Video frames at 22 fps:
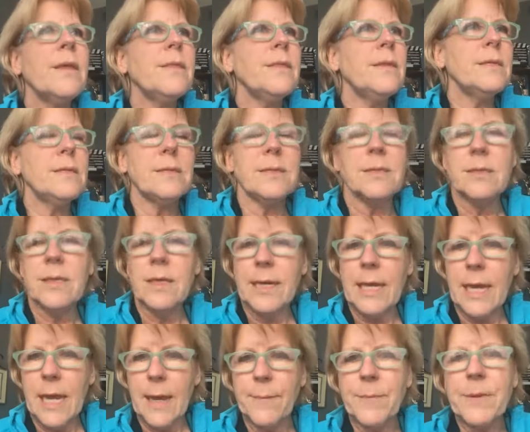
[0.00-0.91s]
This is
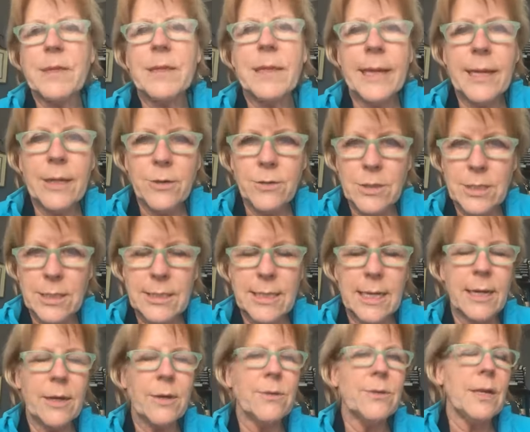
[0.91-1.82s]
gonna happen later
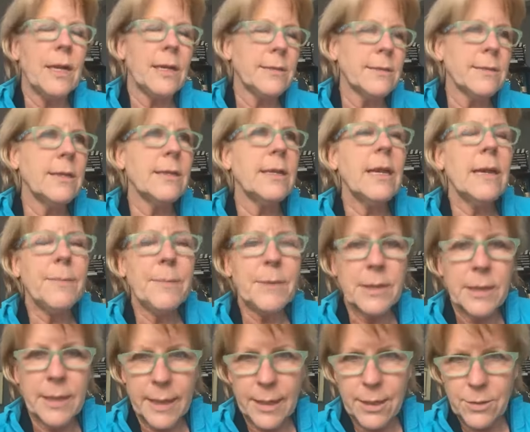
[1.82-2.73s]
today, or that's gonna
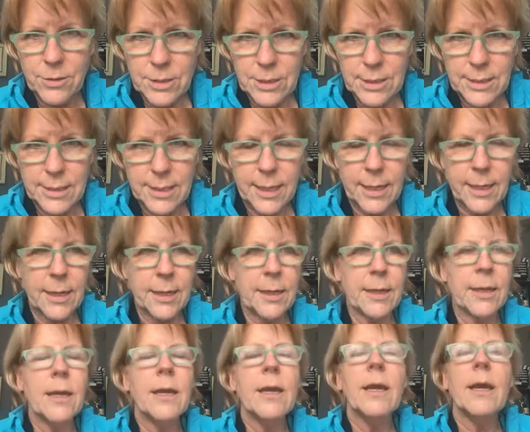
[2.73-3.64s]
happen later
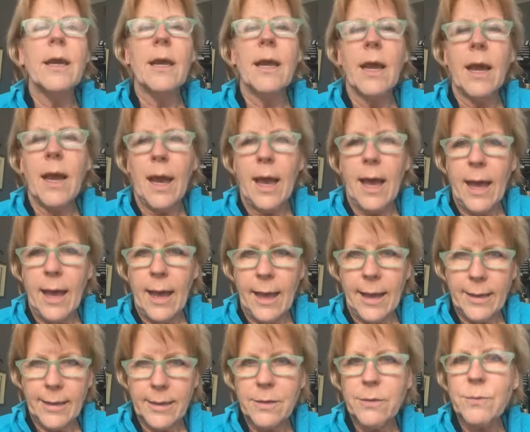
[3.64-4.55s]
today
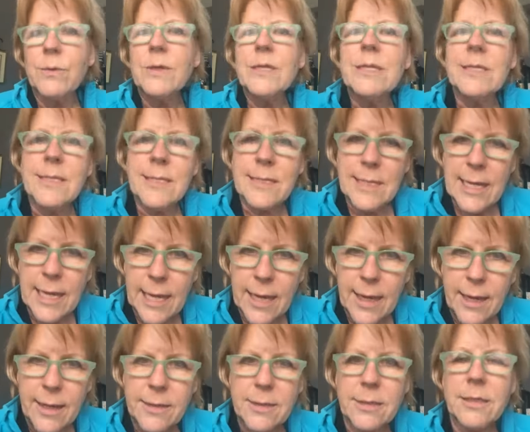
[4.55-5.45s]
I can
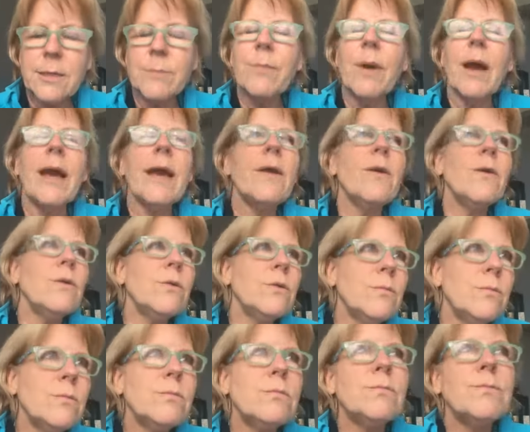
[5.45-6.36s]
withstand in my
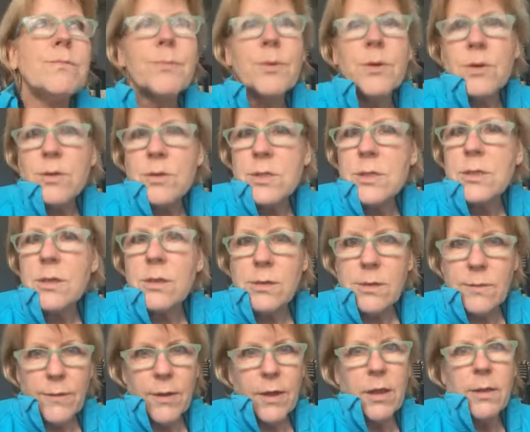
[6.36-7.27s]
own personal
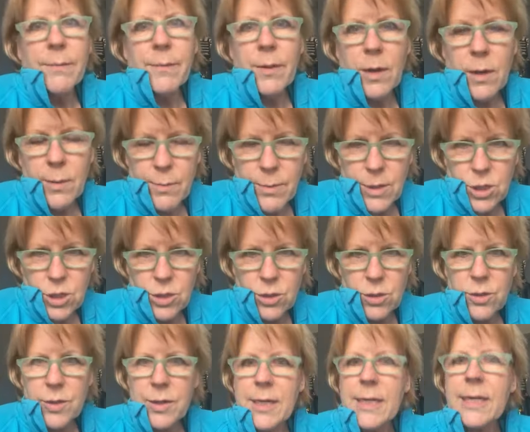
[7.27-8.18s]
development and
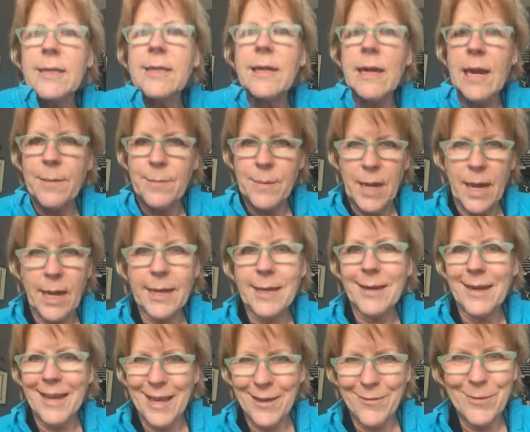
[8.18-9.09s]
maturity that I'm not
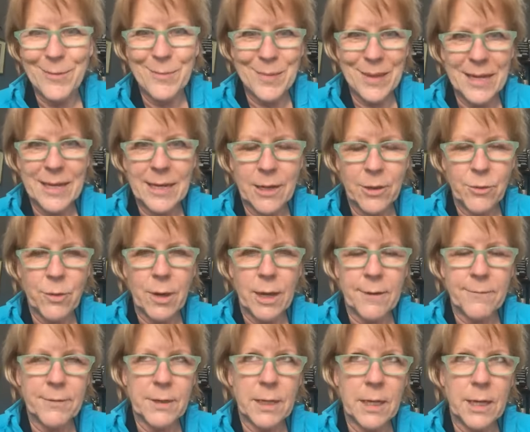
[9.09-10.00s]
going to have immediate
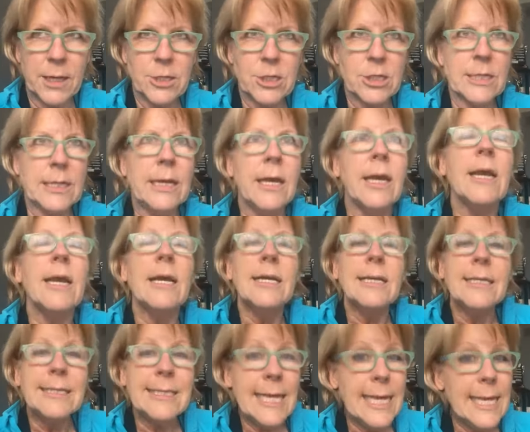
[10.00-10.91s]
gratification.
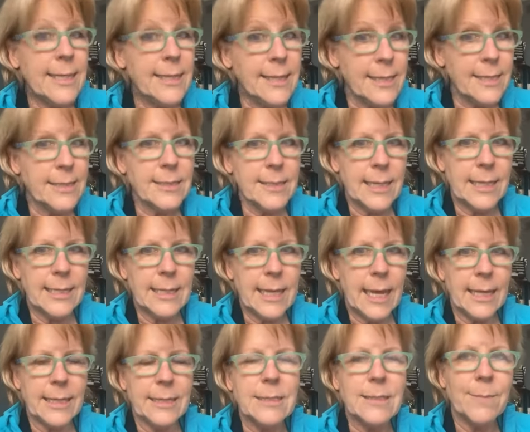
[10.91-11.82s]
Saying things like
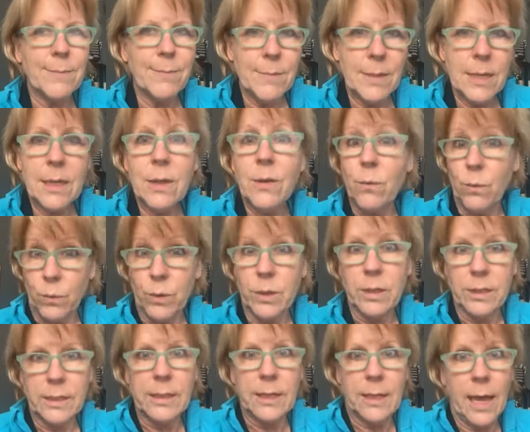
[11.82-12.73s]
that to me
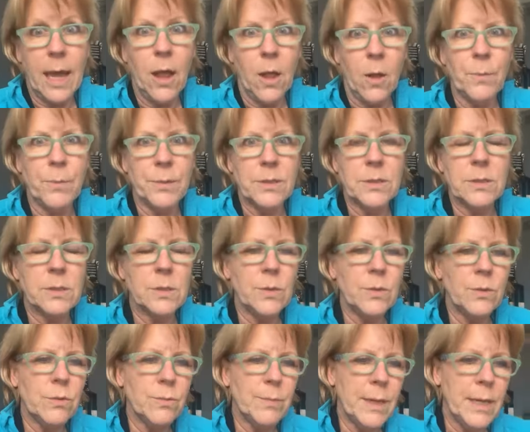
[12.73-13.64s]
really help and
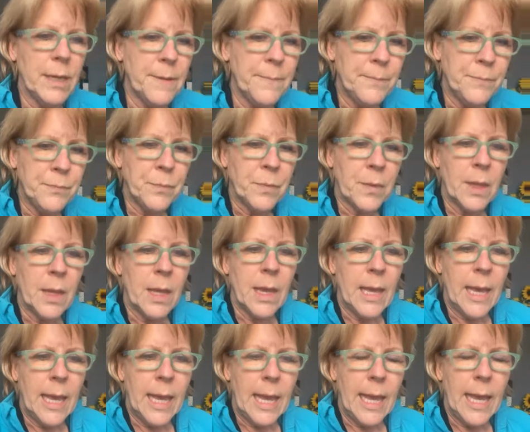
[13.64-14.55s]
soothe me.
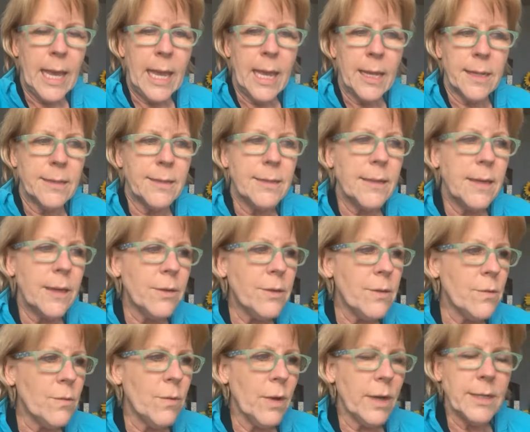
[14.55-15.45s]
And the
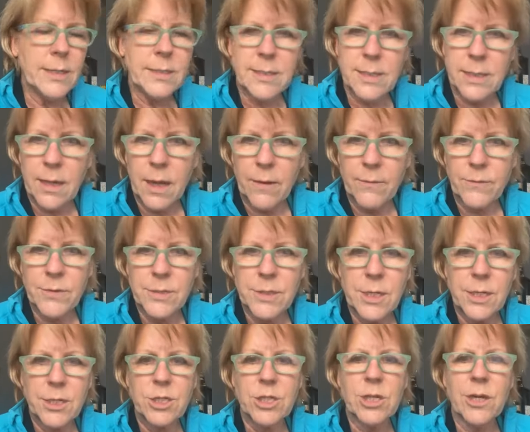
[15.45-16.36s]
other one is the
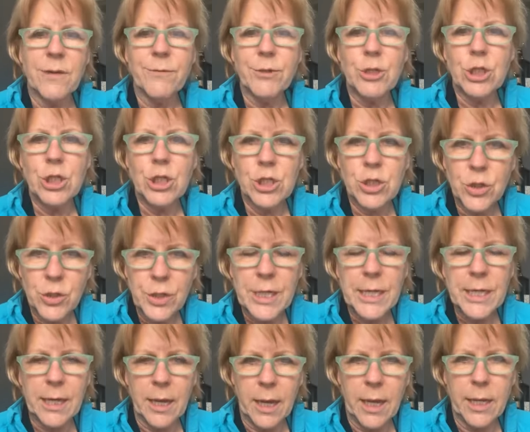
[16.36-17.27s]
conversation of
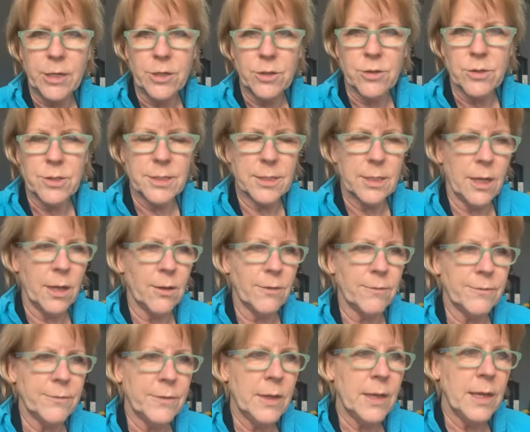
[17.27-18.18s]
shoulding on
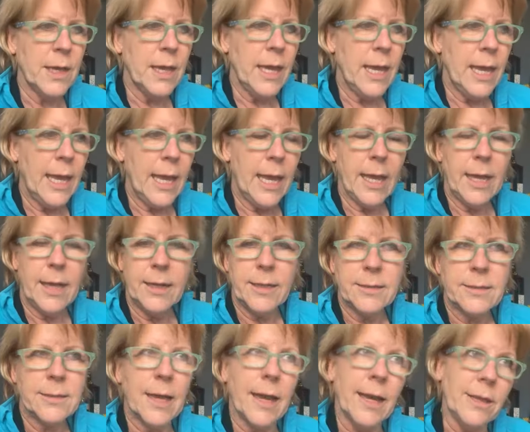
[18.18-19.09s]
yourself. And
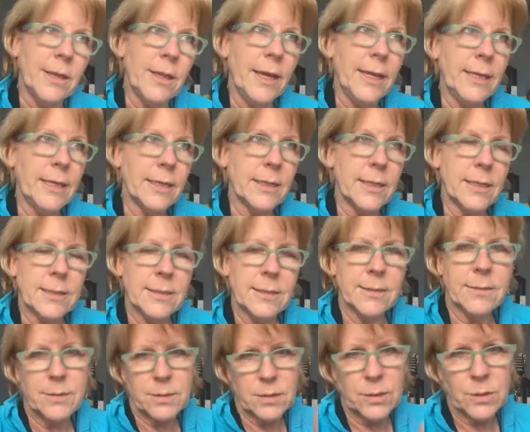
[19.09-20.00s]
it, I like it because,
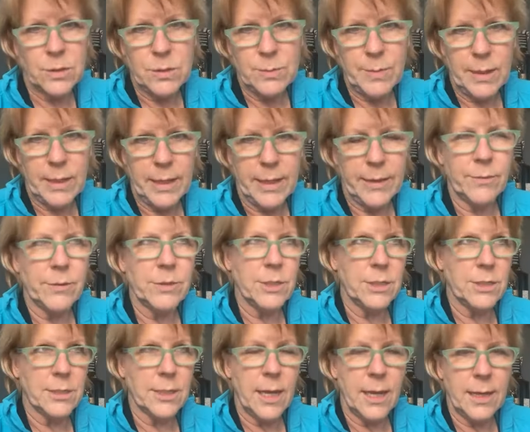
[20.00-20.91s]
excuse my language,
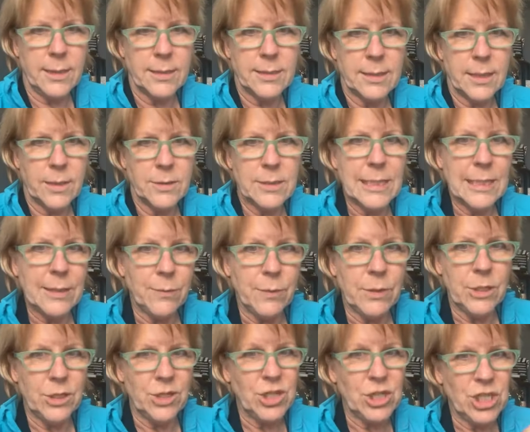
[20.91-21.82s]
it kind of sounds like
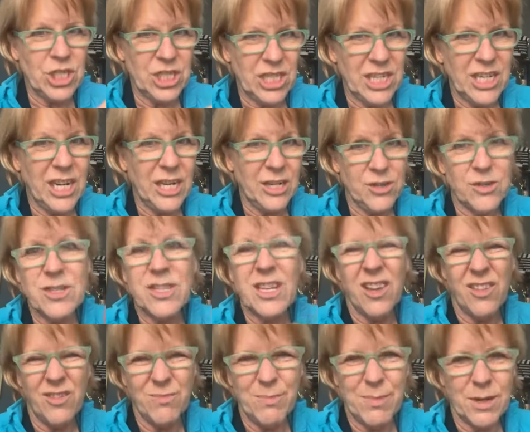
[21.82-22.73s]
when you shit on
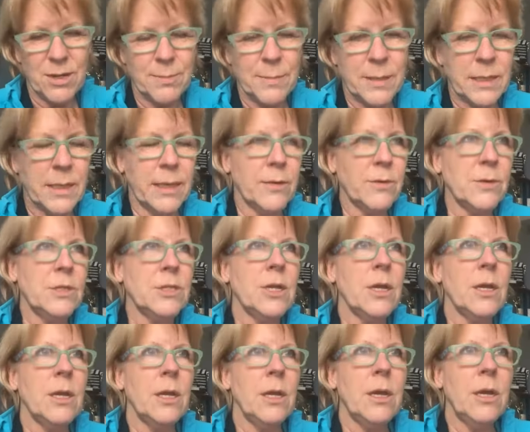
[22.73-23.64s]
yourself, pardon my language,
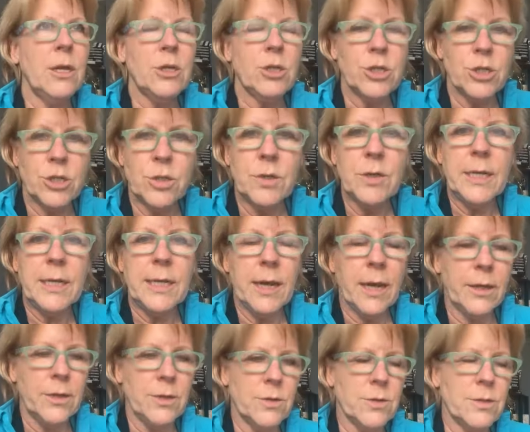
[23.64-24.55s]
shoulding
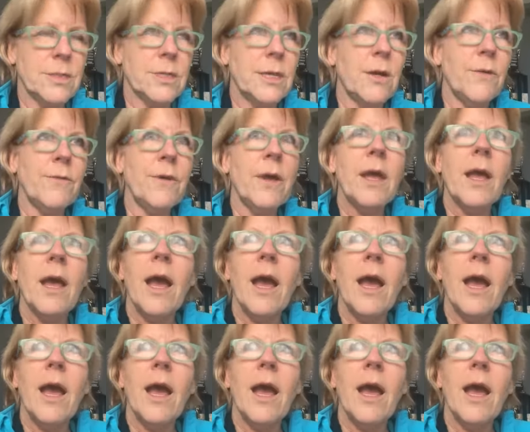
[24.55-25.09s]
on yourself.